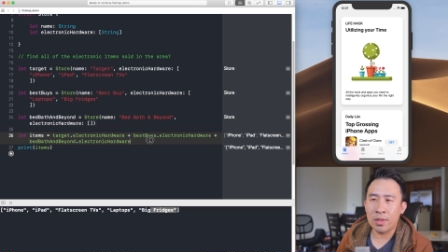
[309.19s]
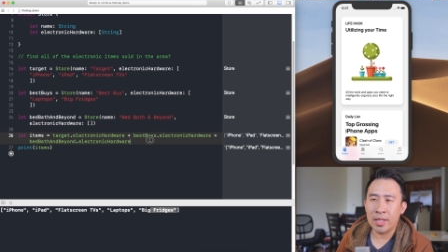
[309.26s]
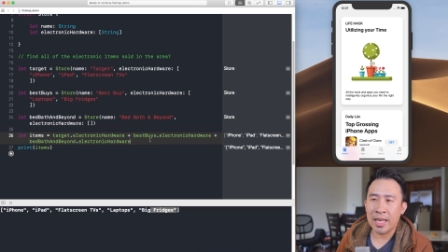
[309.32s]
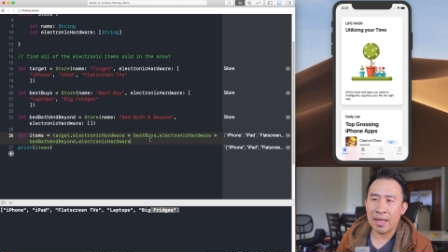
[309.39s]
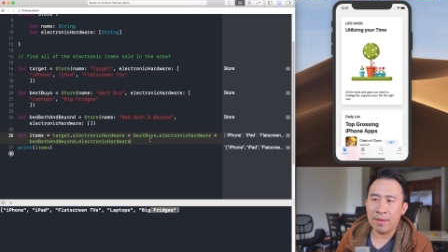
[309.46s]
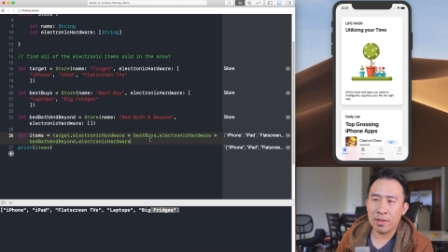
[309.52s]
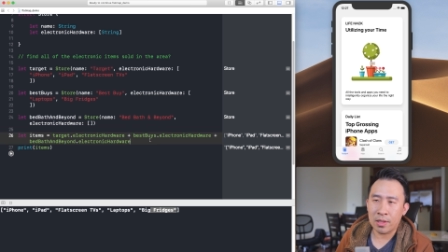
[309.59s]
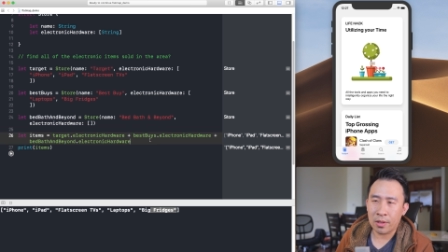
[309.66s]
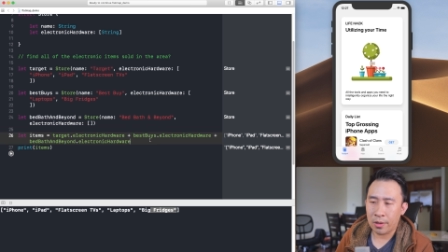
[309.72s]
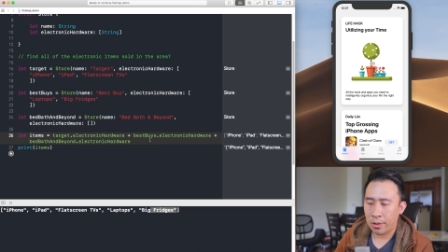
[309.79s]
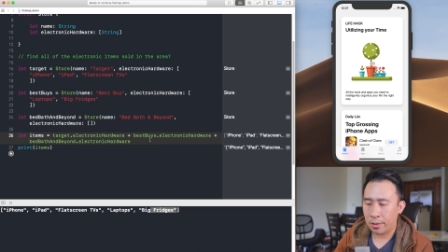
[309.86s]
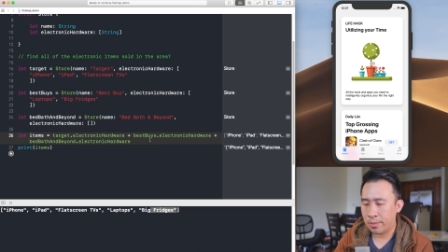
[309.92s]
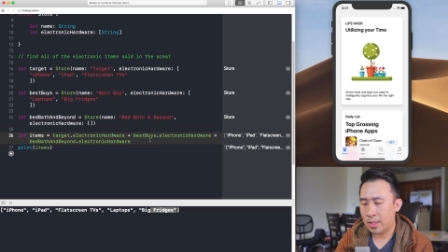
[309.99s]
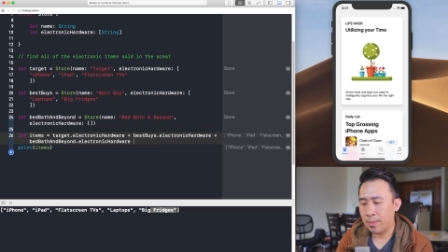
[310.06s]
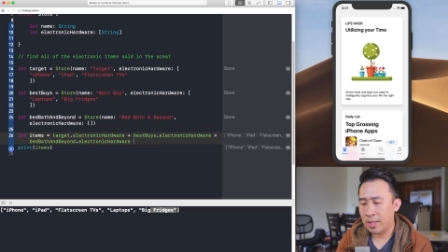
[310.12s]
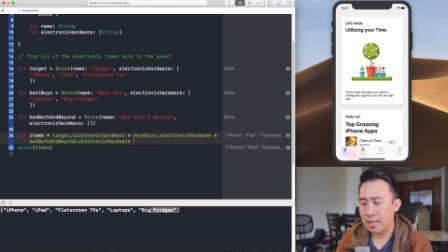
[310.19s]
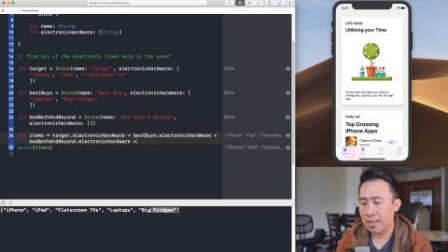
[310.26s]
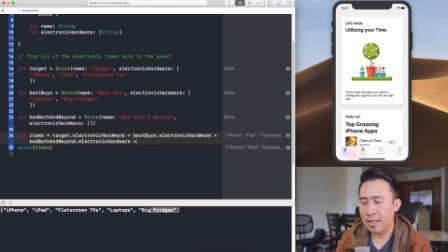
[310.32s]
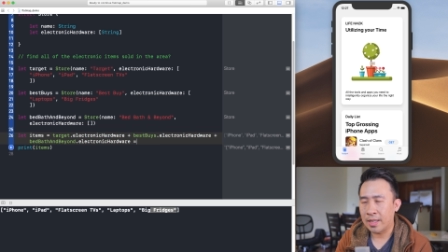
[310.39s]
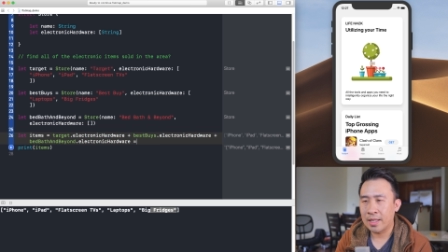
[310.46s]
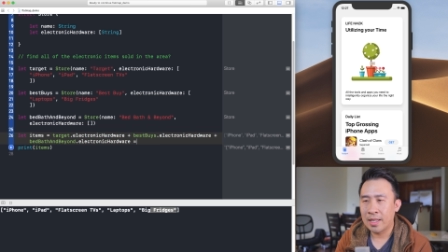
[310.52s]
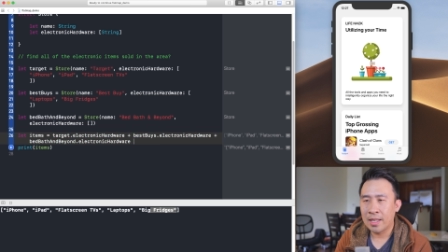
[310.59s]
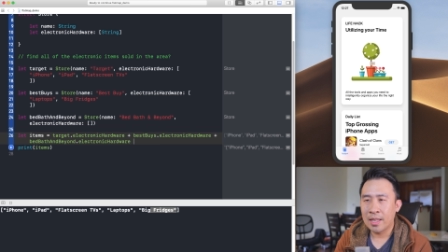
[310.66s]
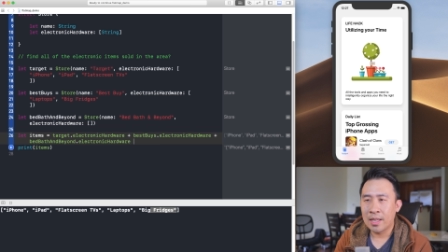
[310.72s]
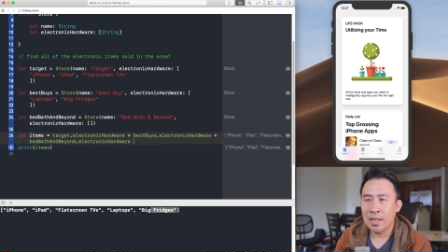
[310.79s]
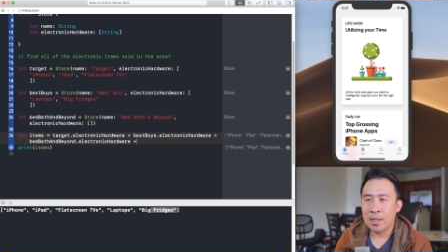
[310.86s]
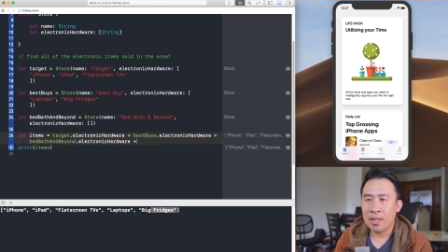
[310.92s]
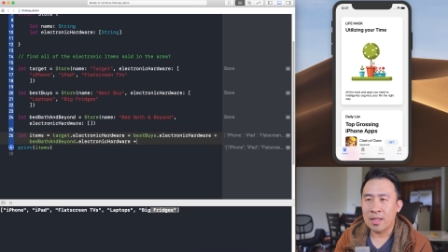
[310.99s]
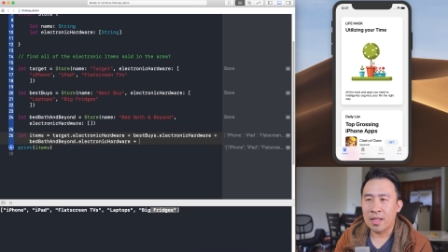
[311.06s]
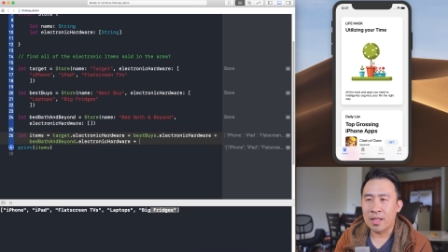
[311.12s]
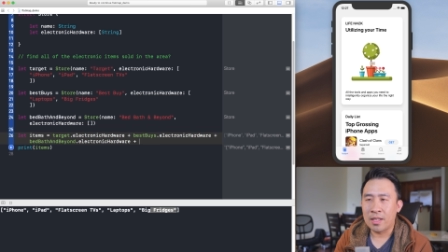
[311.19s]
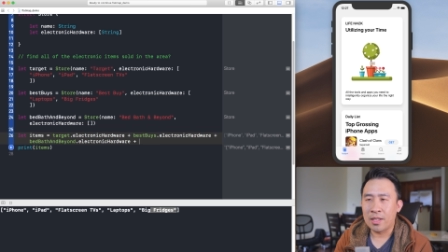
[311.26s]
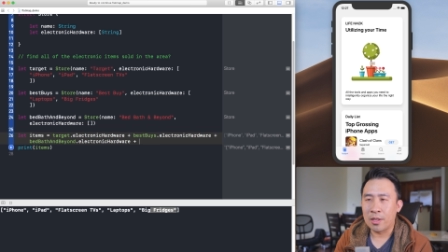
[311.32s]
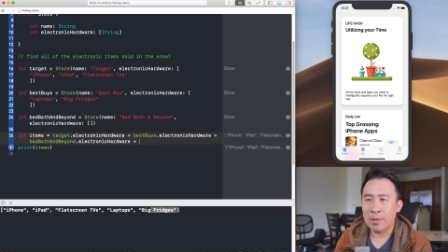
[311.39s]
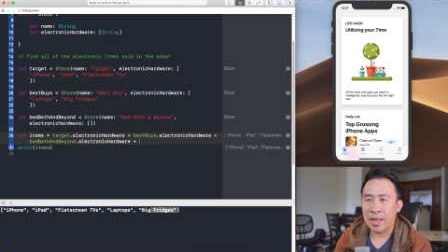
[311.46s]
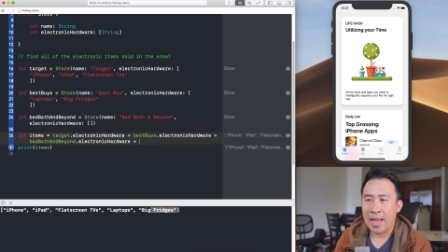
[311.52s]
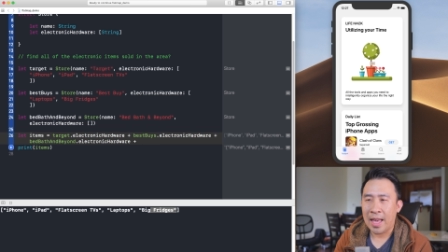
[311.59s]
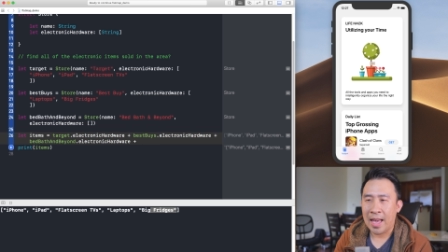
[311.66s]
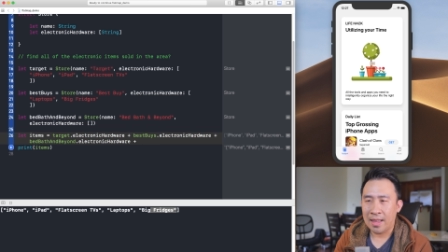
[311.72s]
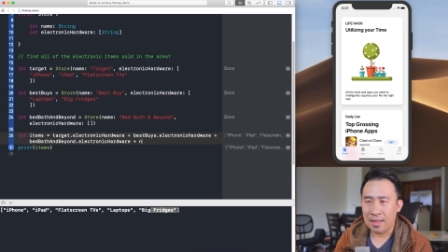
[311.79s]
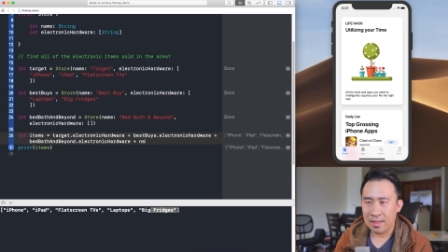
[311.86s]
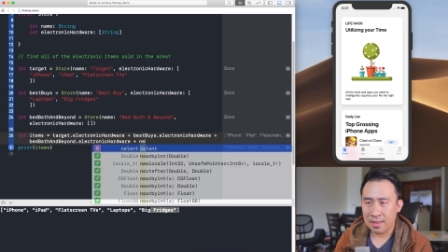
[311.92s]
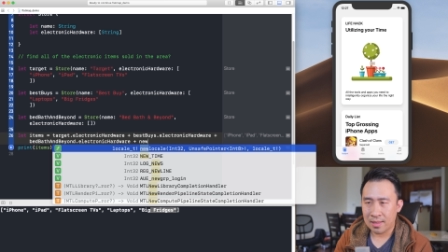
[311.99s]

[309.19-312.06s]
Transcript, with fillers: you have to go something like uh, you know, add